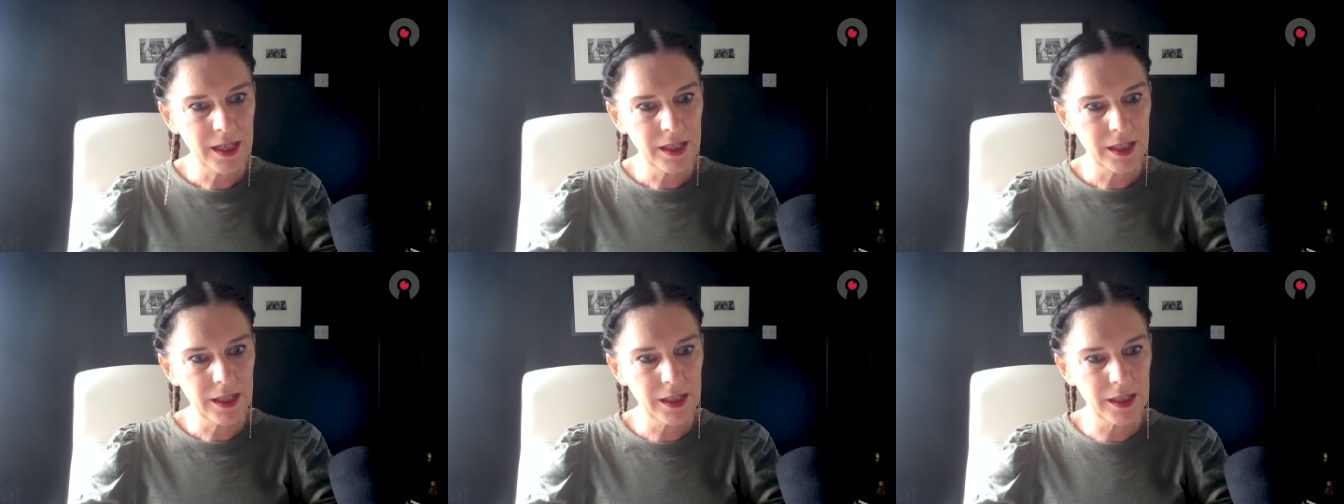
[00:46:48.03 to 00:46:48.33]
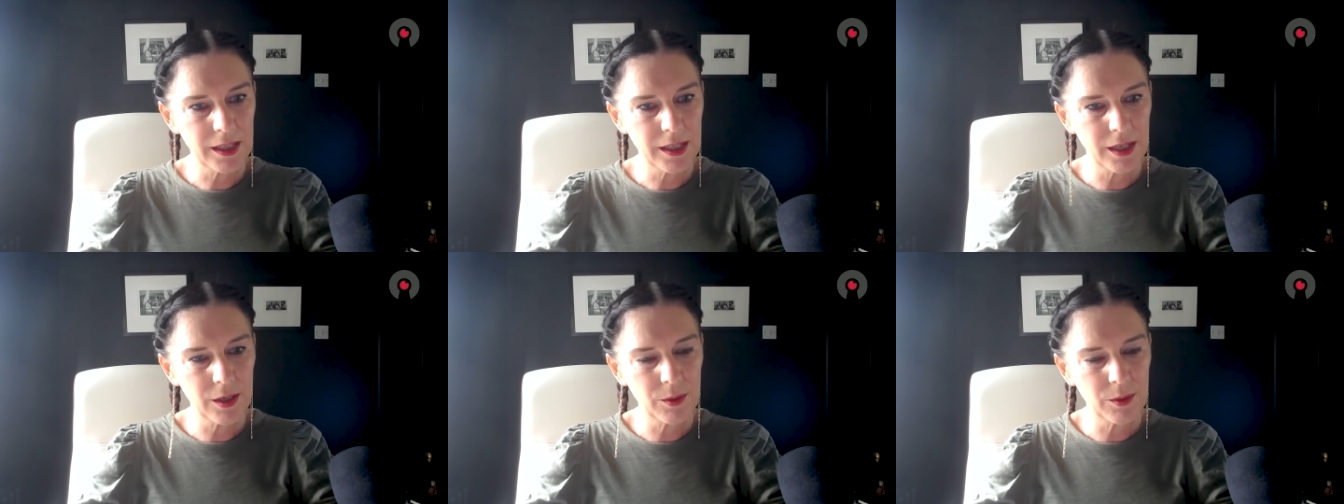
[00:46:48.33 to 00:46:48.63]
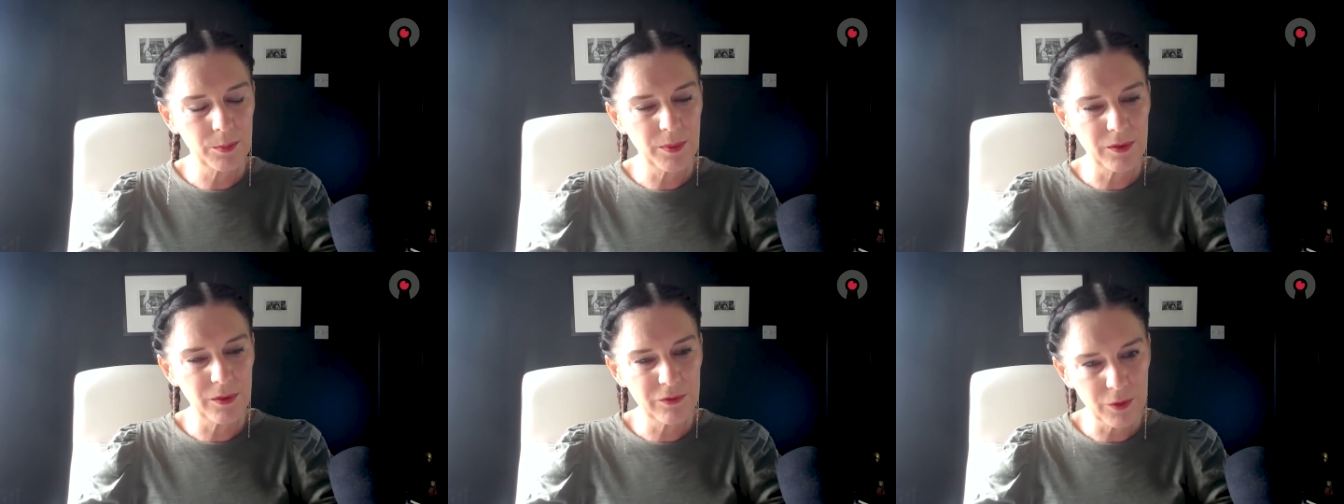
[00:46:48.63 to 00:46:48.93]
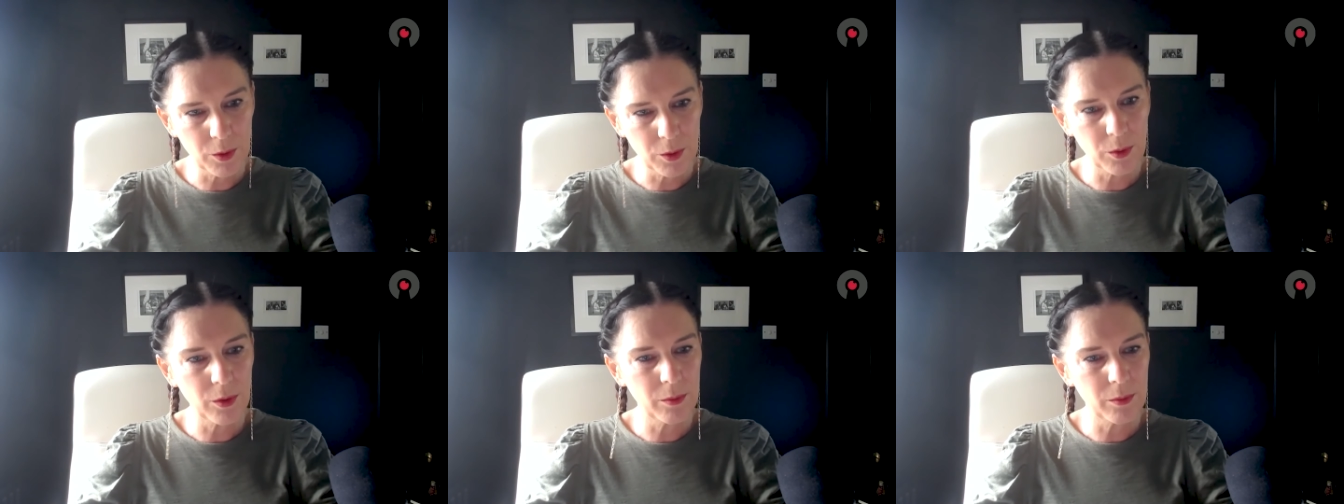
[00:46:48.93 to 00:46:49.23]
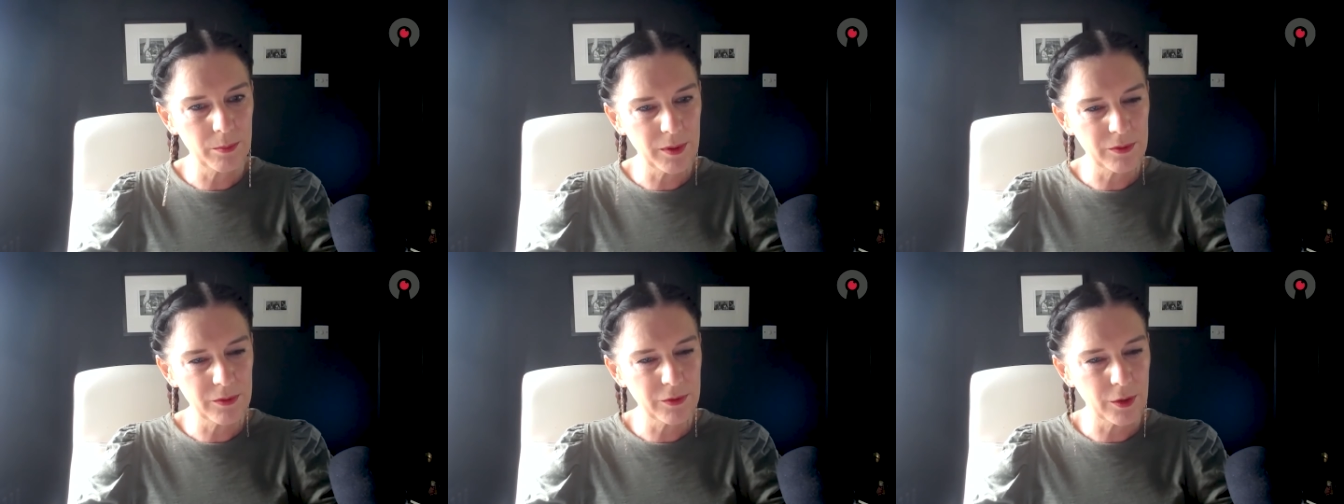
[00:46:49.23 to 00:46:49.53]
you know, before
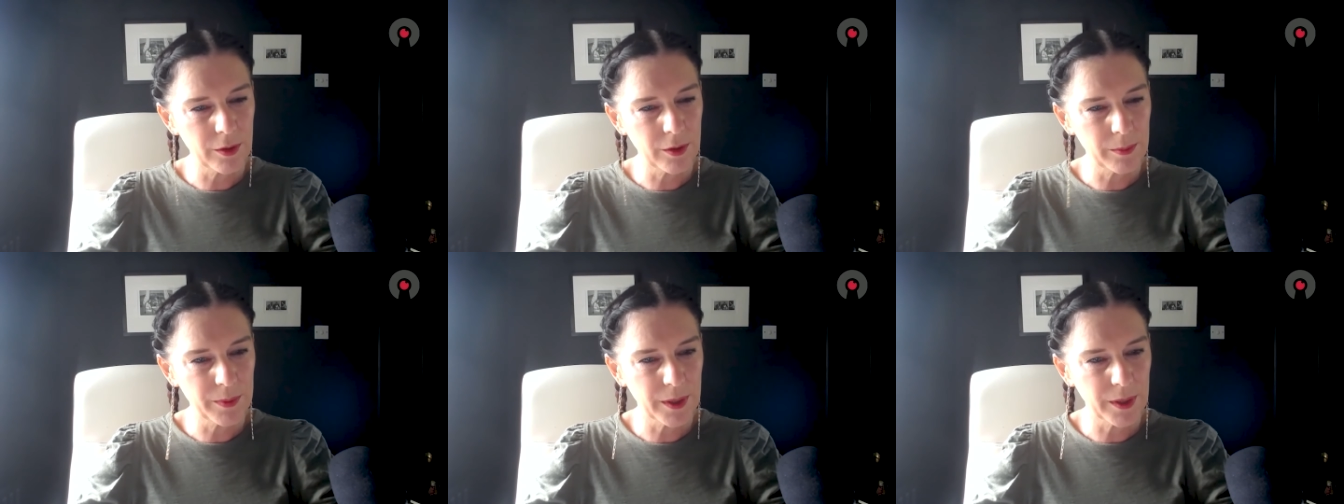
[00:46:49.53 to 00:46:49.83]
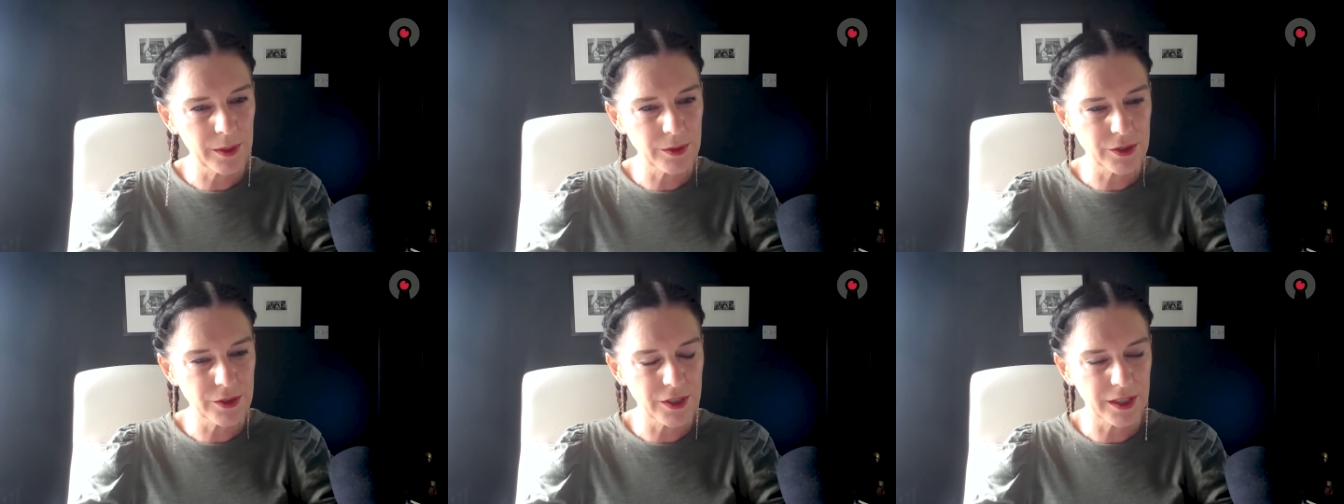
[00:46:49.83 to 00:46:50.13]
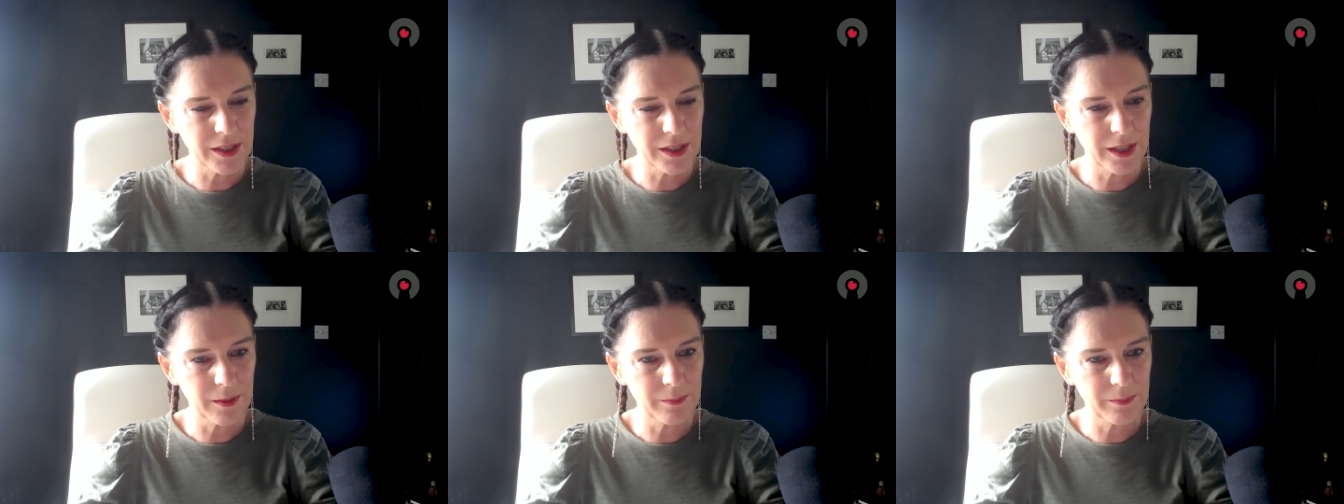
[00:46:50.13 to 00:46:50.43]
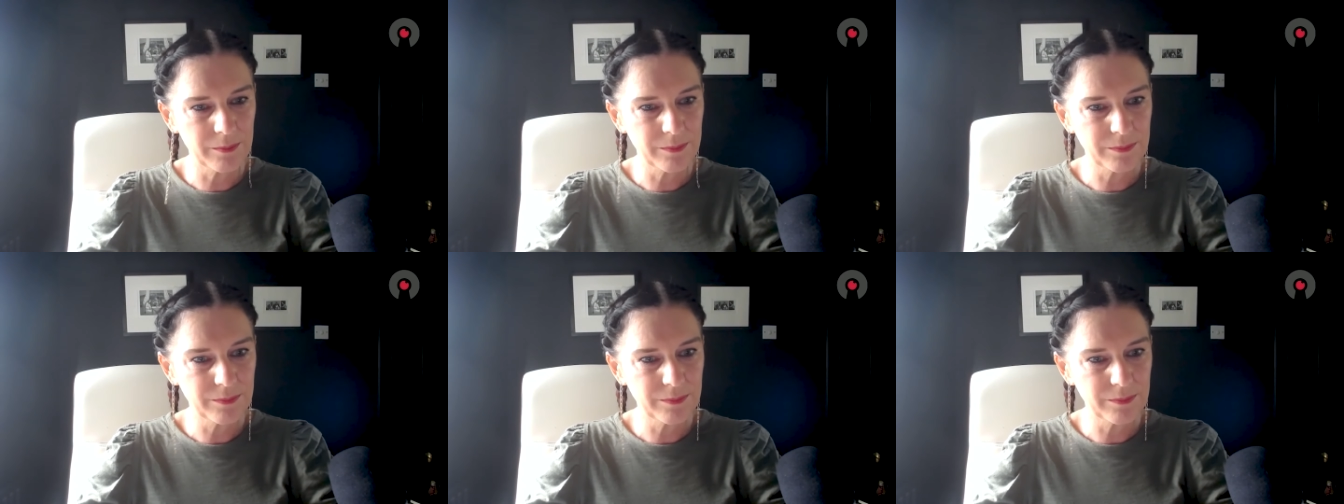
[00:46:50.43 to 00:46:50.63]
before approaching them.